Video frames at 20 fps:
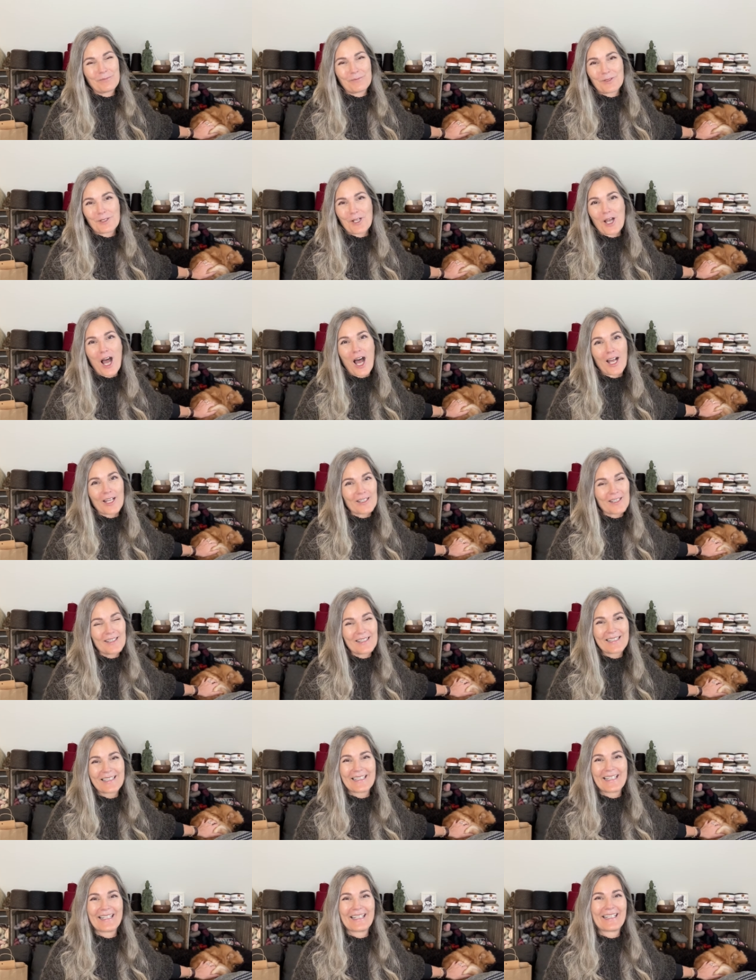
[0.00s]

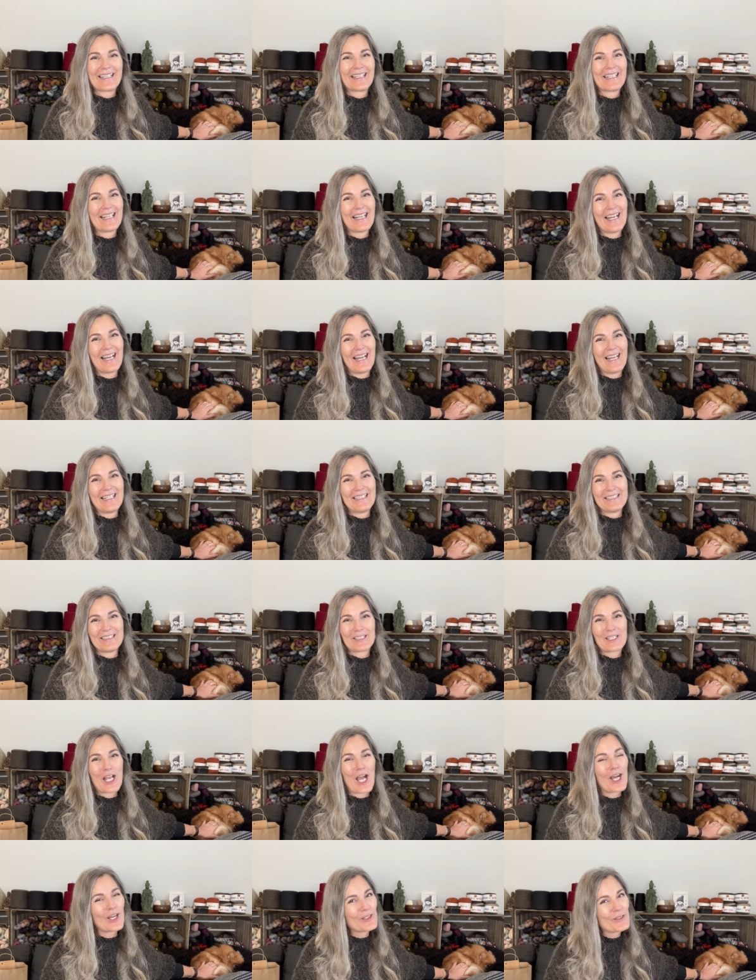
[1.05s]
cuddling and
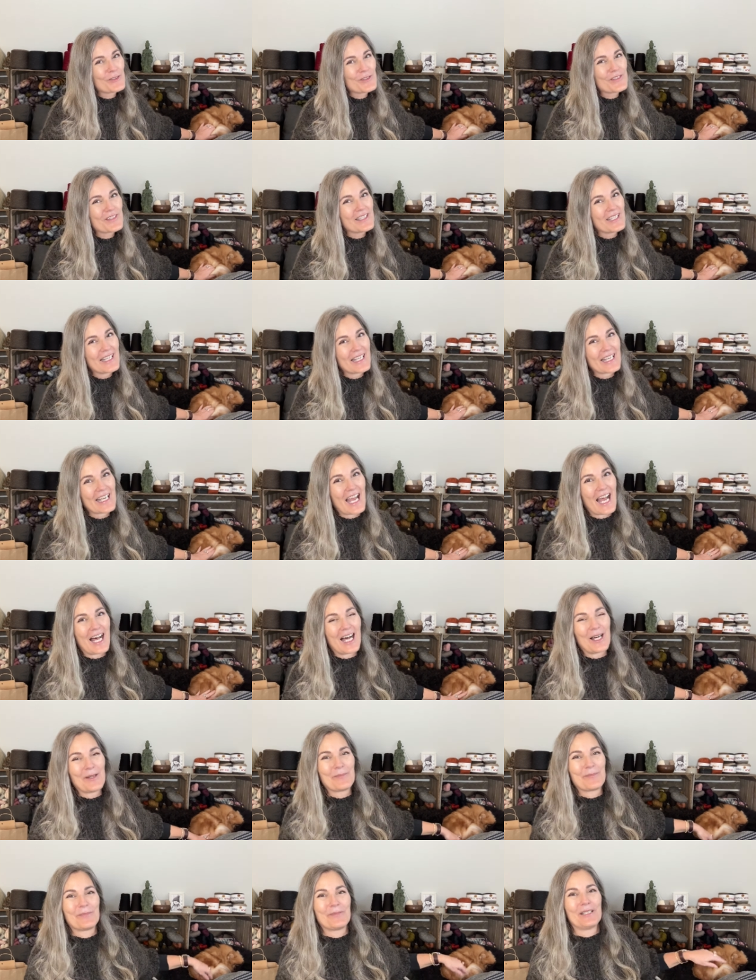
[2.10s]
cozying
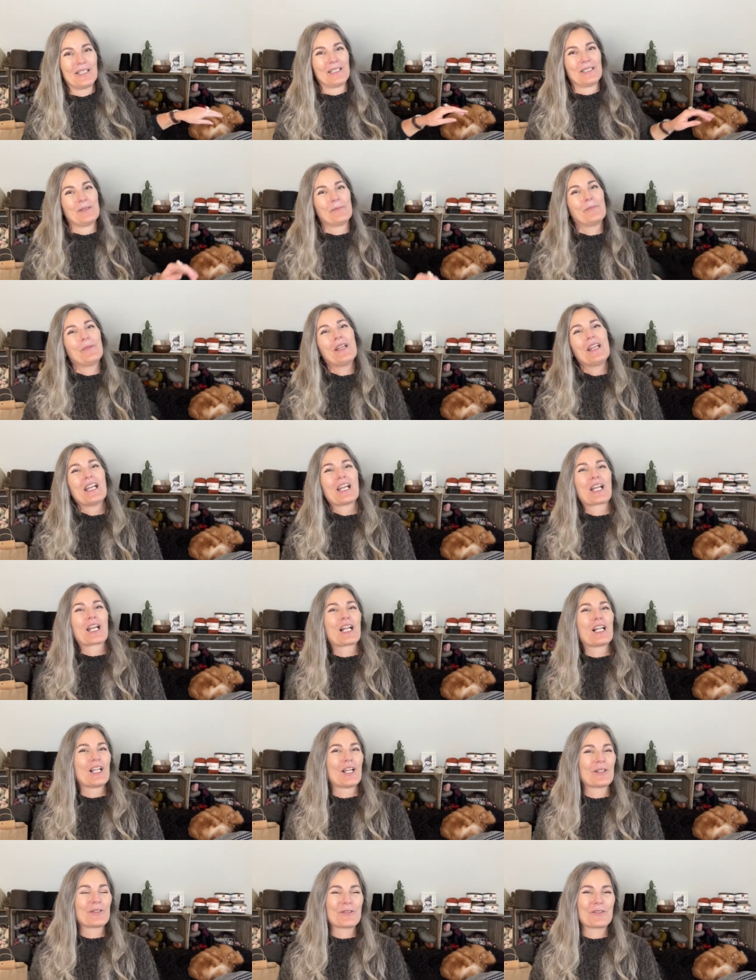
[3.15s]
up and being
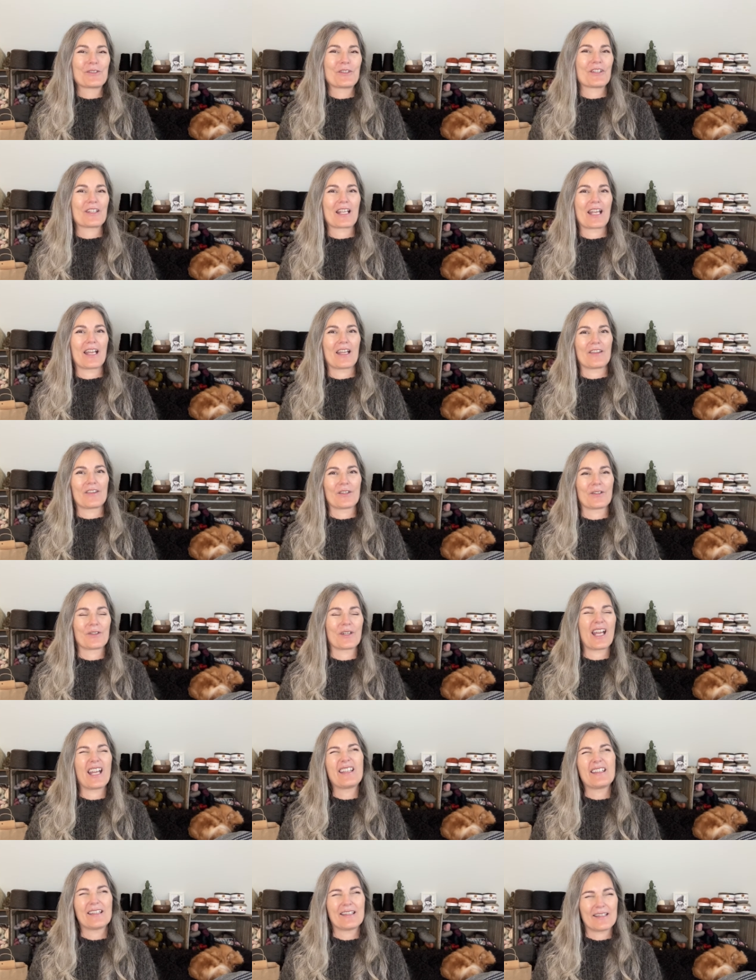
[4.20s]
close together
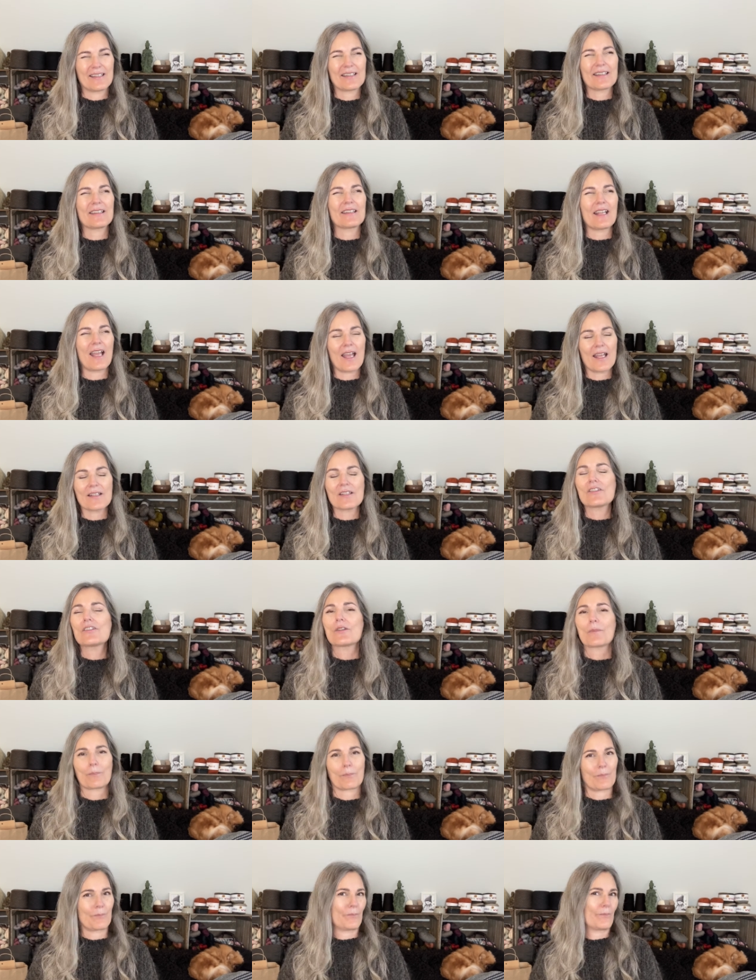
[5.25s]
and
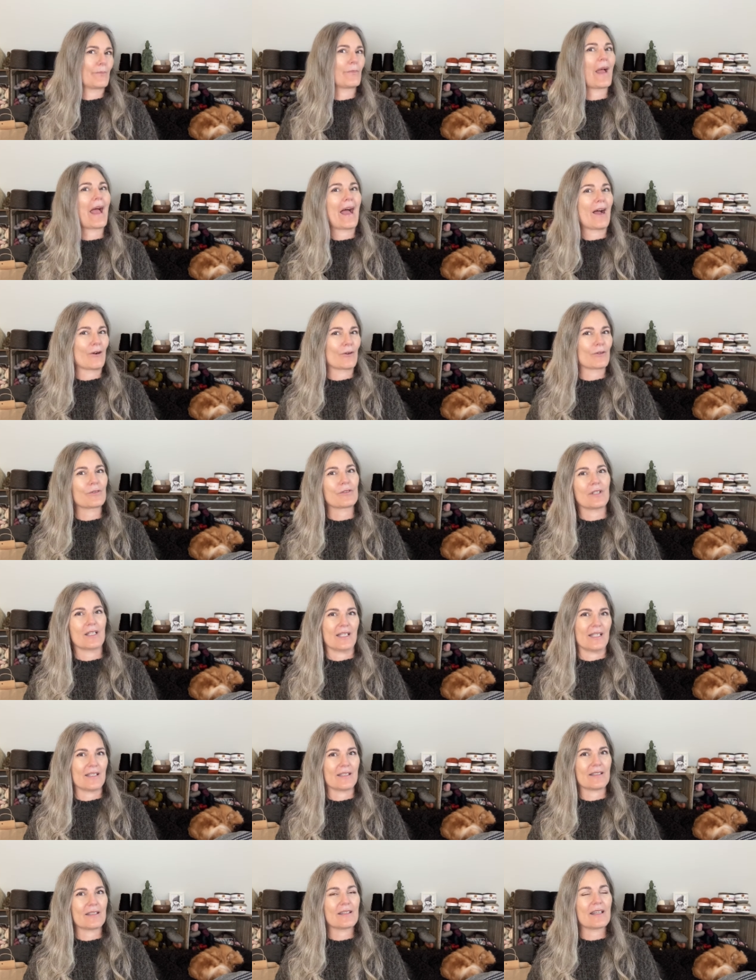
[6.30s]
about
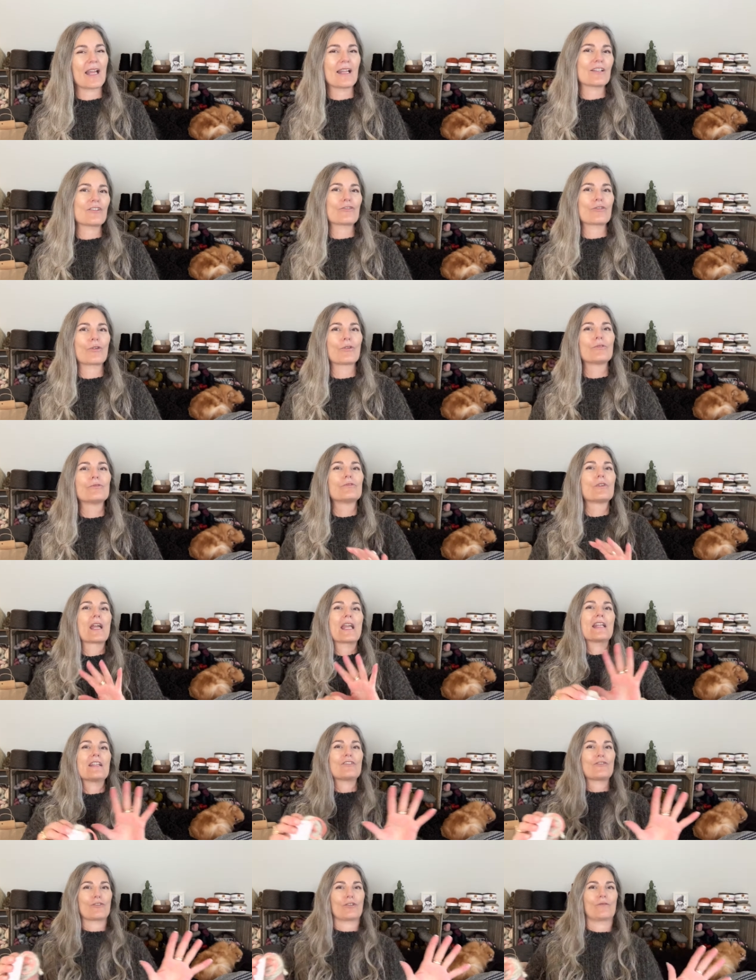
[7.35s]
it. That's her
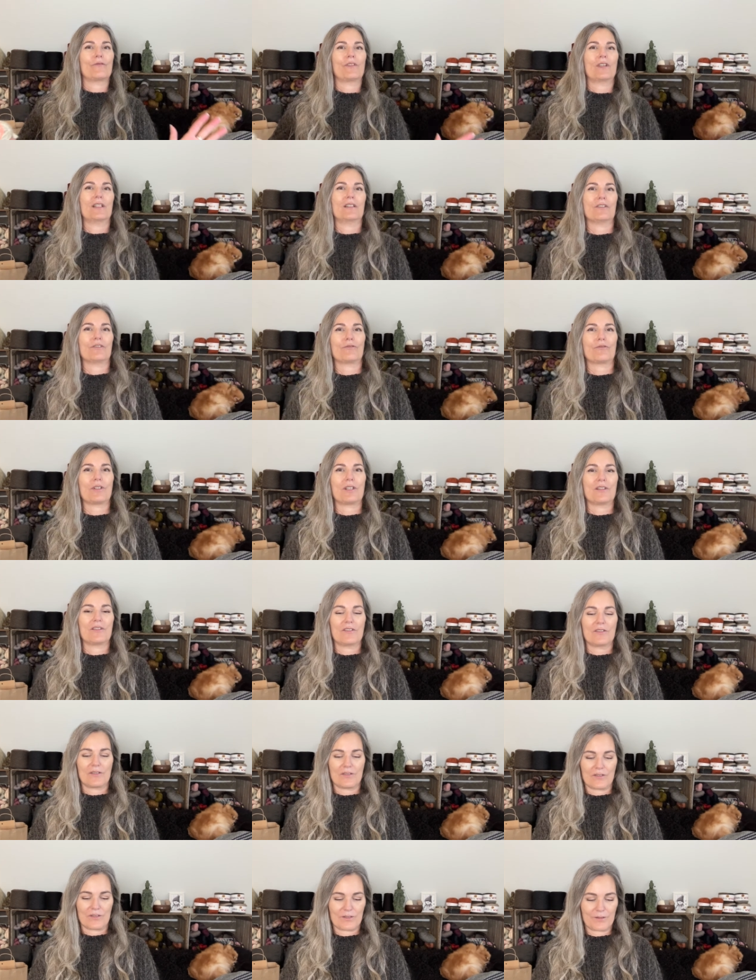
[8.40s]
range of
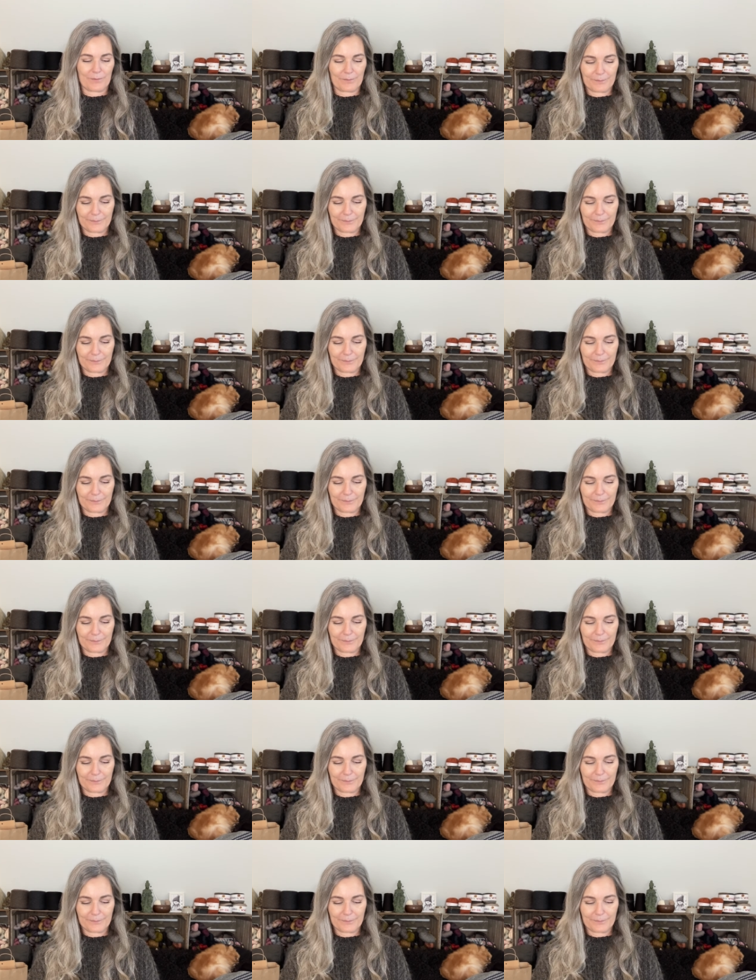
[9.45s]
interests.